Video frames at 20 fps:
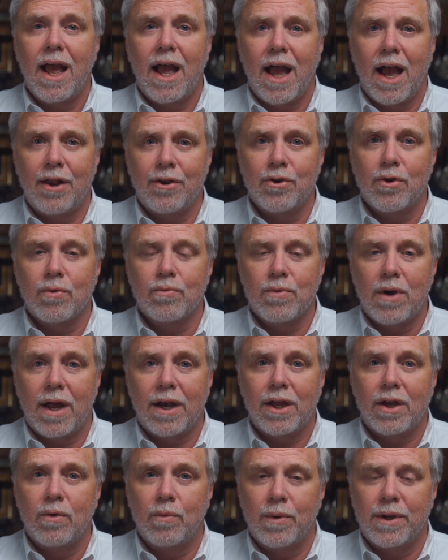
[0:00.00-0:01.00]
and you're
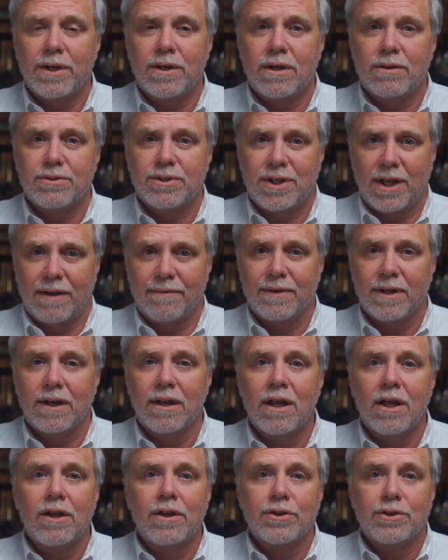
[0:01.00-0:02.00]
running Windows
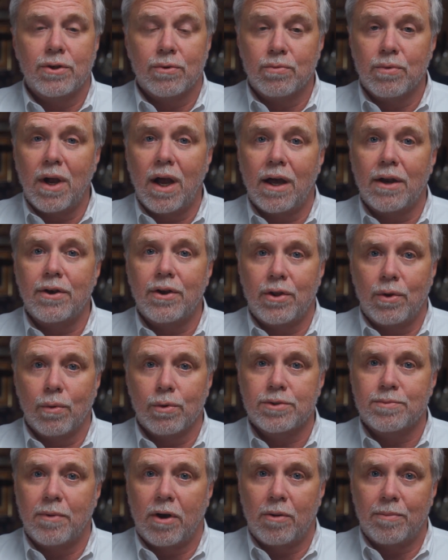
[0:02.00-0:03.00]
7 to run
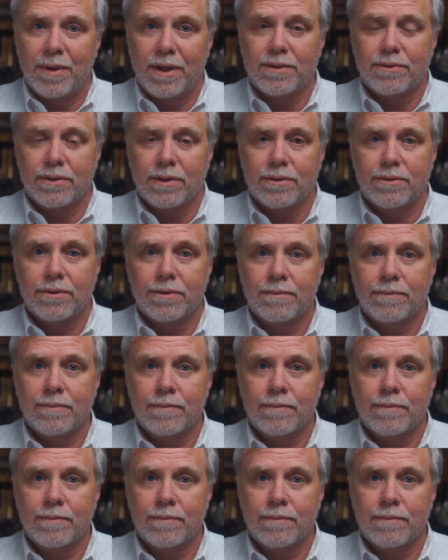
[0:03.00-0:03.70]
your small business.